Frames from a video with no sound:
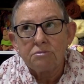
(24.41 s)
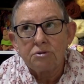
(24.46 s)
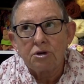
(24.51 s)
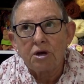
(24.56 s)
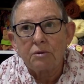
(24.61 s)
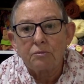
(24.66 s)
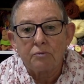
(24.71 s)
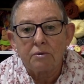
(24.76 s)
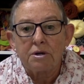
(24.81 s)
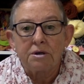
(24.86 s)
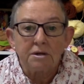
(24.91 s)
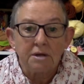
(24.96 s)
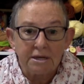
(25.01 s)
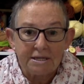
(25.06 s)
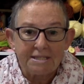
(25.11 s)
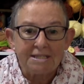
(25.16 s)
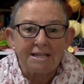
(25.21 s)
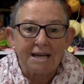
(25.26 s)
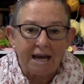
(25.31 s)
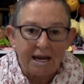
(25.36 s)
had one like
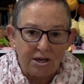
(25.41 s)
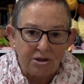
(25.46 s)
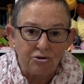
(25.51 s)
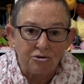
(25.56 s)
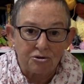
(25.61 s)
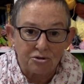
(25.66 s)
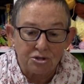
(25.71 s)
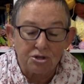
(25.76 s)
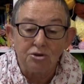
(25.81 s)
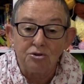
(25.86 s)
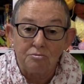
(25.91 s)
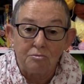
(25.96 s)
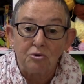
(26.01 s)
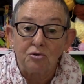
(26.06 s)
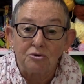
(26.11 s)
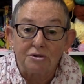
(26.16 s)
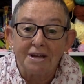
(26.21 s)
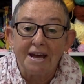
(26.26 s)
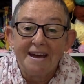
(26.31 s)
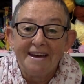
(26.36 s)
today and you got two
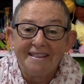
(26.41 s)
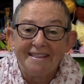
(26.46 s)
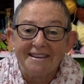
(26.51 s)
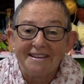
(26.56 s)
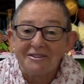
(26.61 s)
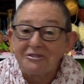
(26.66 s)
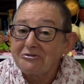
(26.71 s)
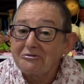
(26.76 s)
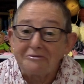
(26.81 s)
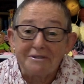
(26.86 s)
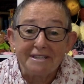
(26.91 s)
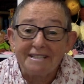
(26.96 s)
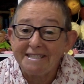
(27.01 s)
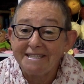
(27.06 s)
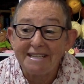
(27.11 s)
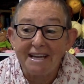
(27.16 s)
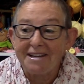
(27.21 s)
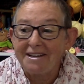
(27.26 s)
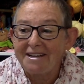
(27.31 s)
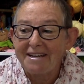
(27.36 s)
more that are already
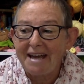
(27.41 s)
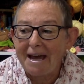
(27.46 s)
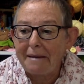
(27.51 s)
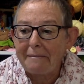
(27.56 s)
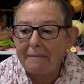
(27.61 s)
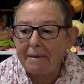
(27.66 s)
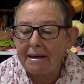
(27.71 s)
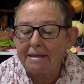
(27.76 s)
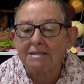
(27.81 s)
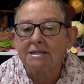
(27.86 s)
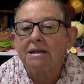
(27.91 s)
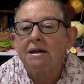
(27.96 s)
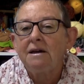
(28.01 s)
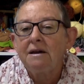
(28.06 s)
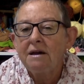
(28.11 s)
done in handbags.